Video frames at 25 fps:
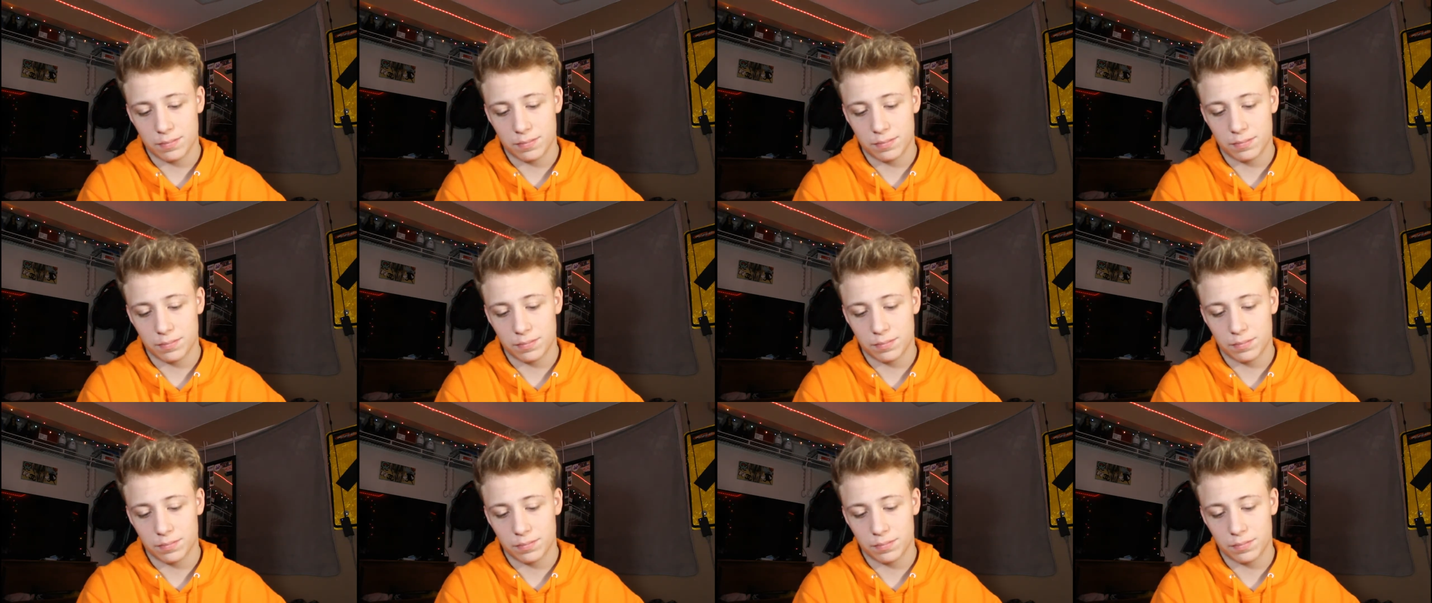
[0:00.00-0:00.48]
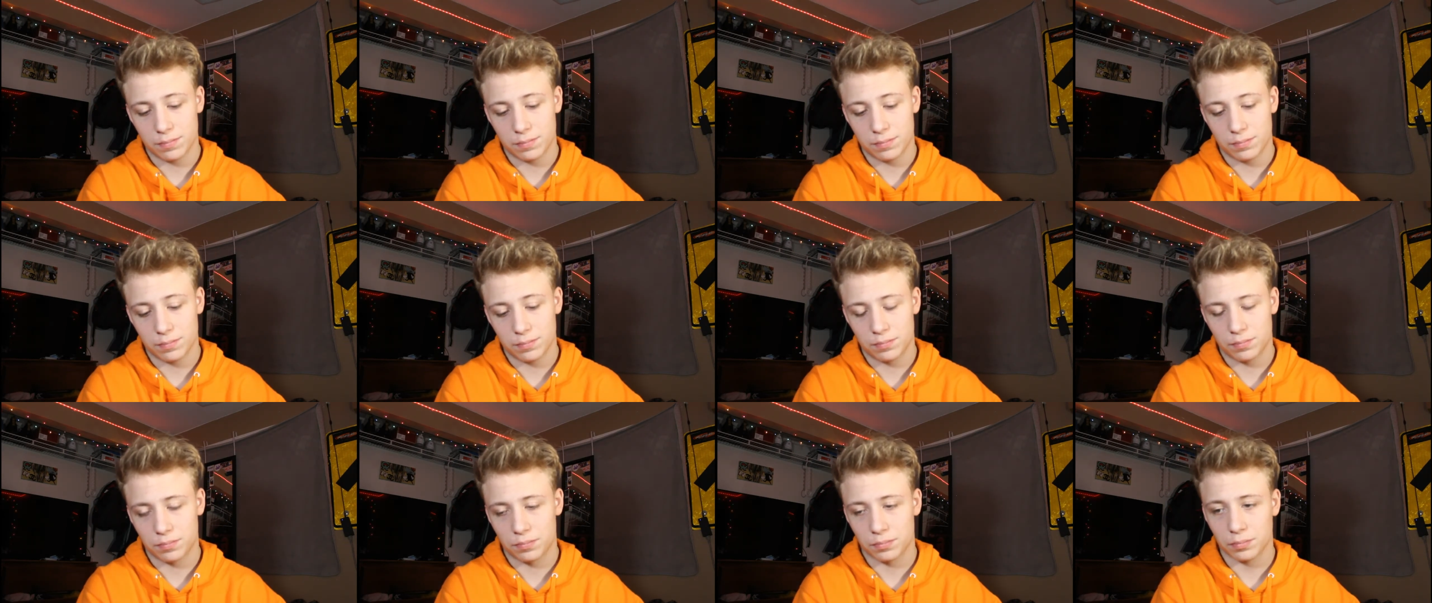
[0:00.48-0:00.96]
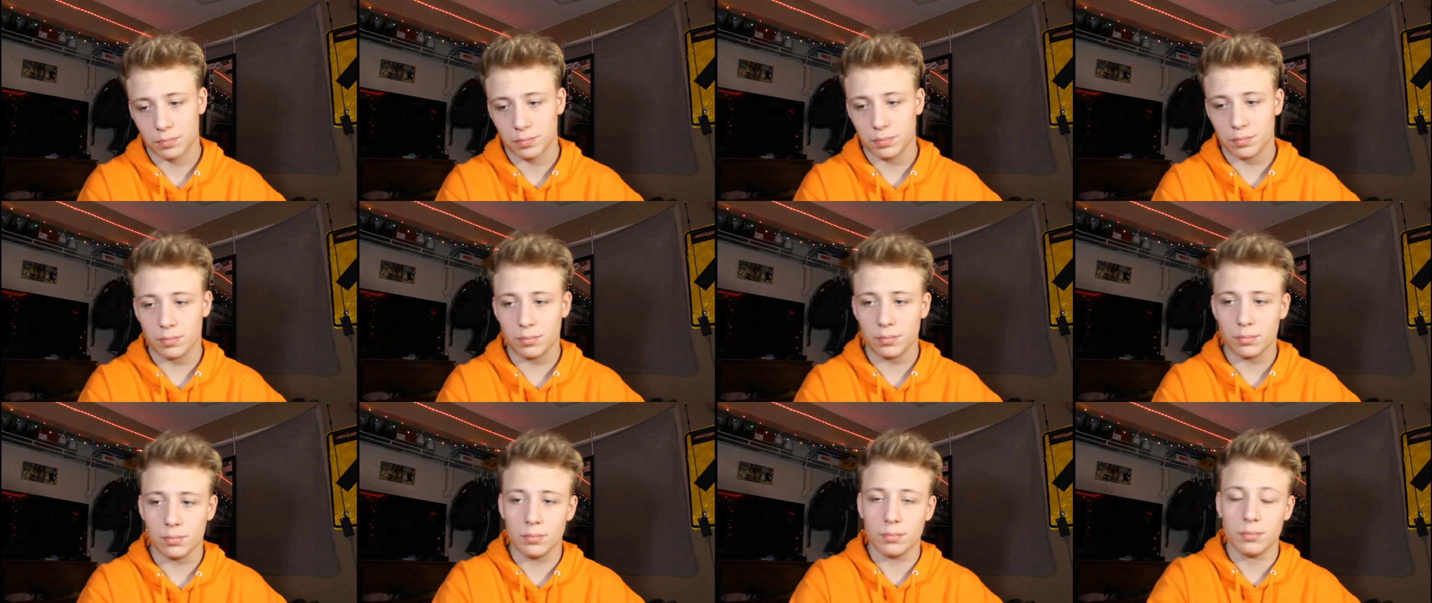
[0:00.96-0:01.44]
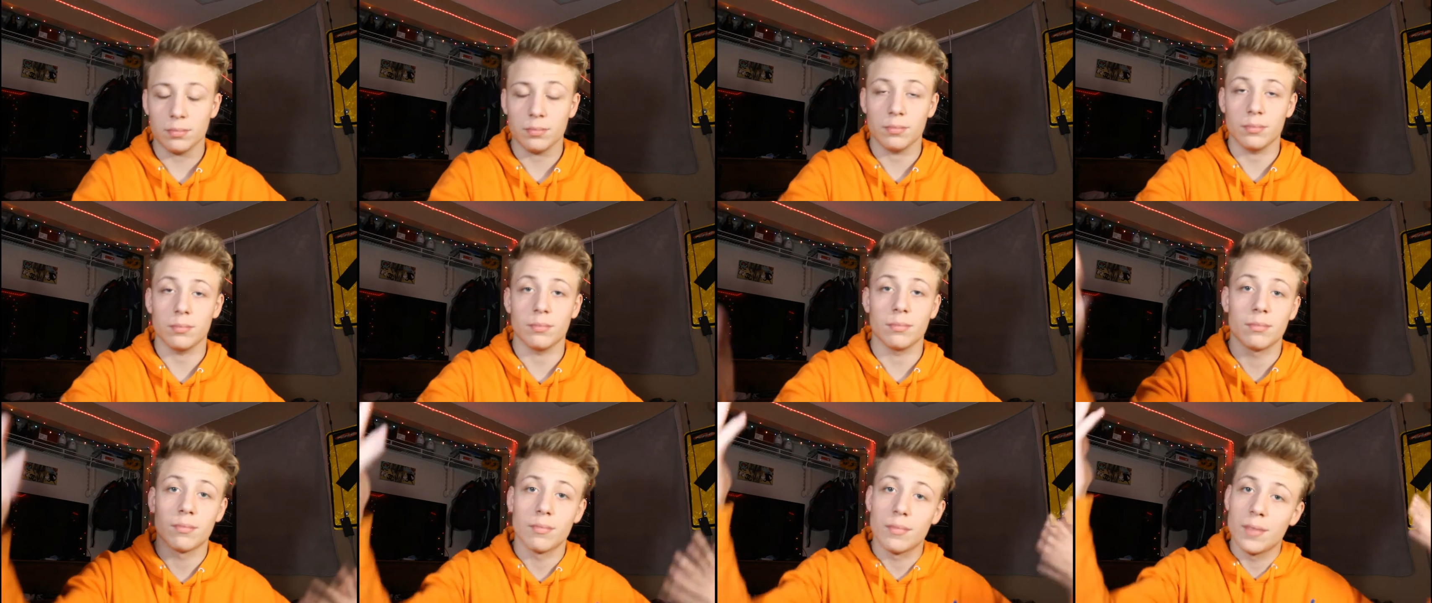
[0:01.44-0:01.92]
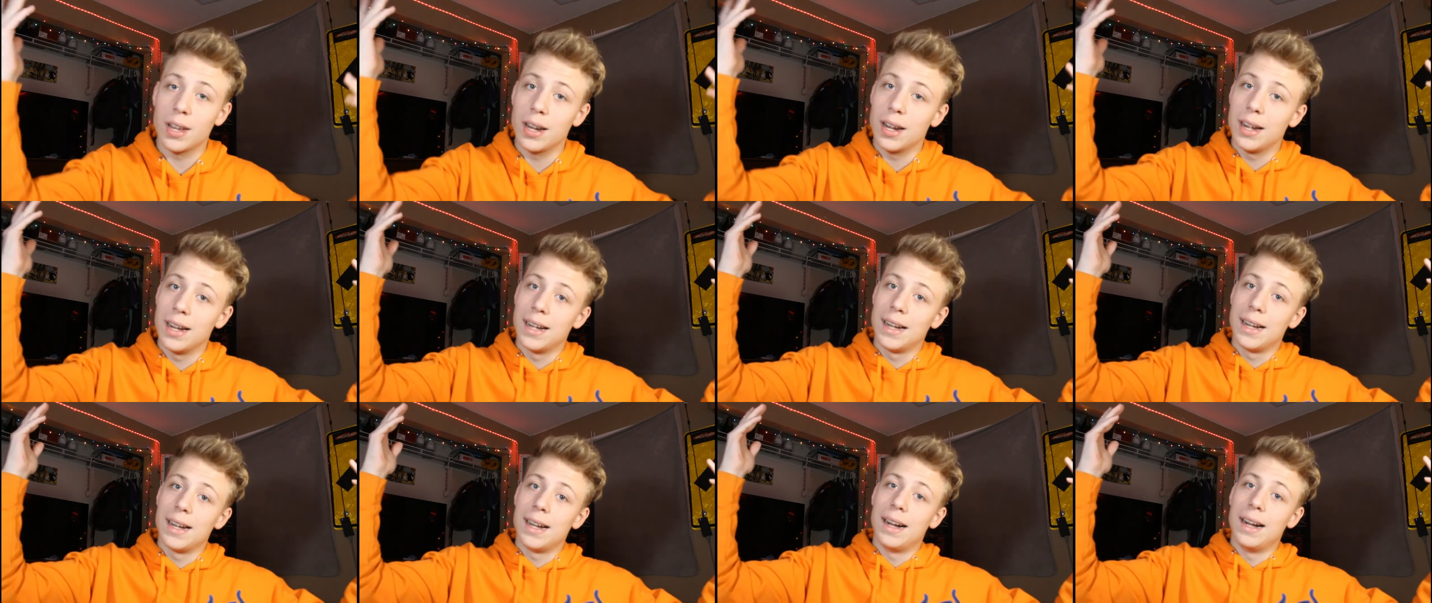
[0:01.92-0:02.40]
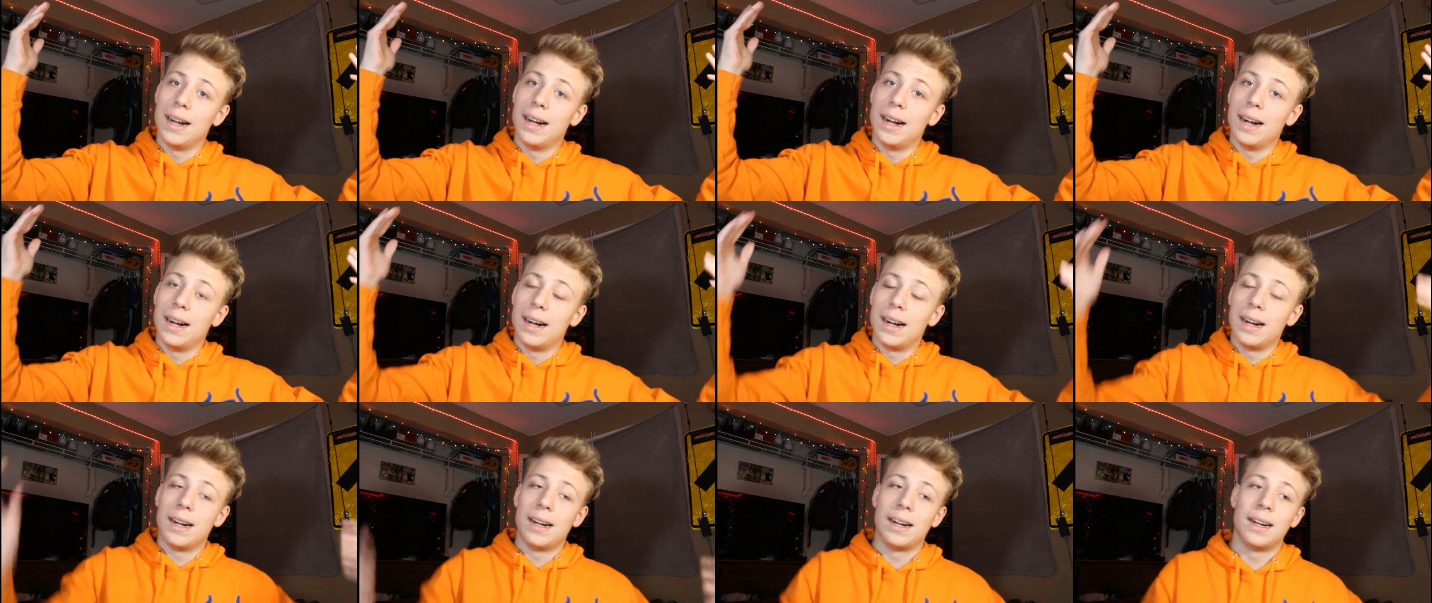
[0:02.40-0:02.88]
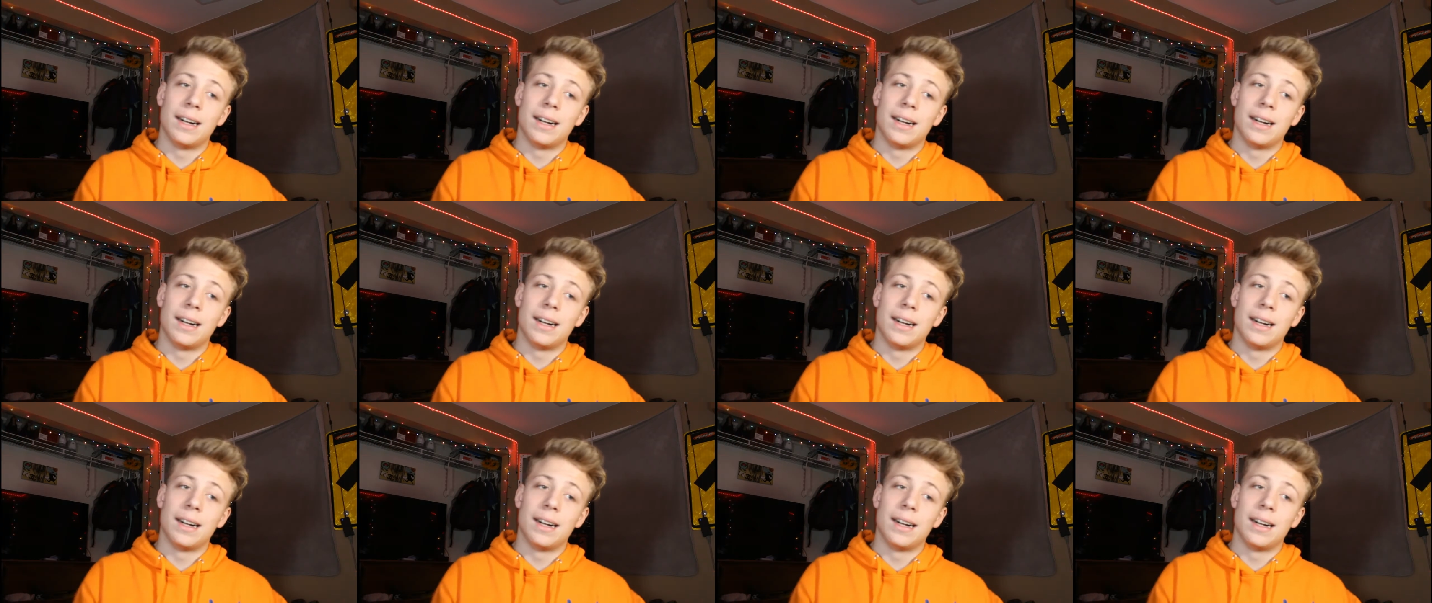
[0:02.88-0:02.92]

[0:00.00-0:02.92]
Nothing is said.